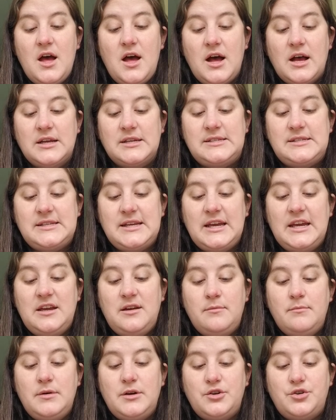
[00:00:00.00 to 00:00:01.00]
A
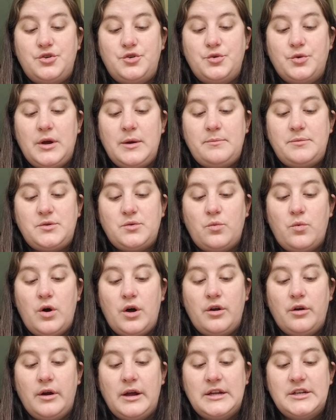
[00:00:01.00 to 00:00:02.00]
seam dripped
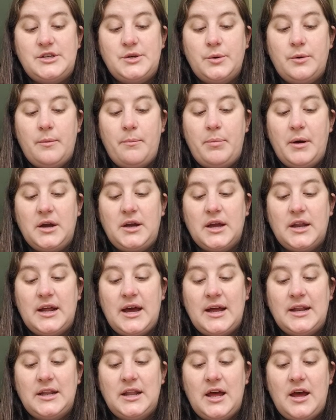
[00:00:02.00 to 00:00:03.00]
water into a bucket
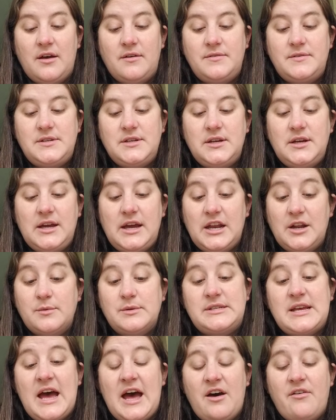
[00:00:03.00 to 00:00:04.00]
I left, and it
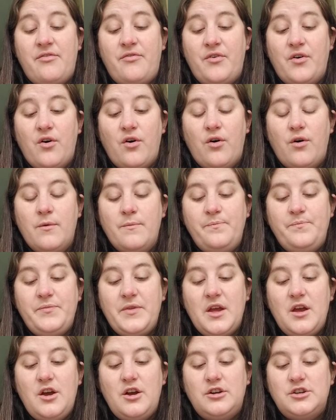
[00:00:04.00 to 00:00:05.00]
was half full,
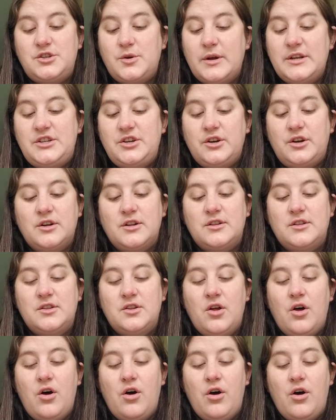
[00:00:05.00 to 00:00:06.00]
so I took a
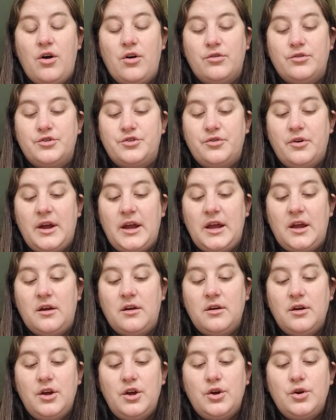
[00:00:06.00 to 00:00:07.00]
long
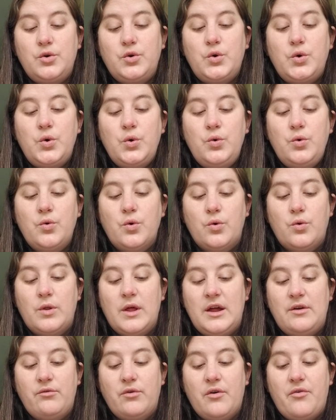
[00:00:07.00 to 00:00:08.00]
drink, cool
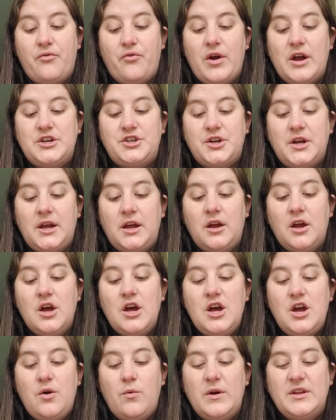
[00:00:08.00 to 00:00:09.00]
and refreshing,
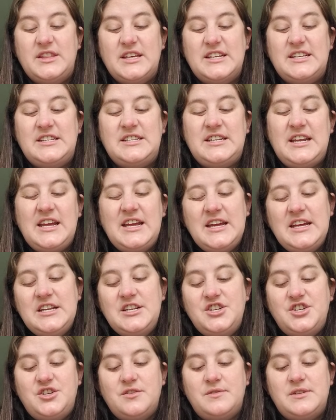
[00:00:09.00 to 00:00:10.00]
with a
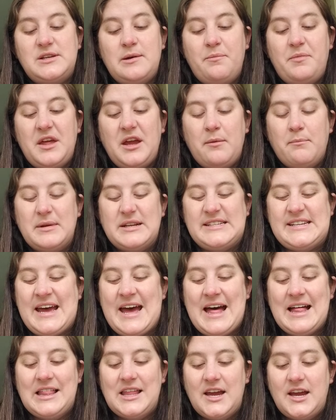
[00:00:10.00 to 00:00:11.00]
tinge of something
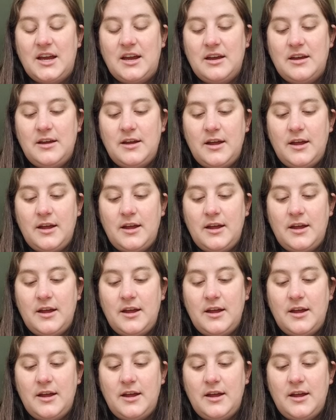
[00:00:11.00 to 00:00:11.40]
metallic.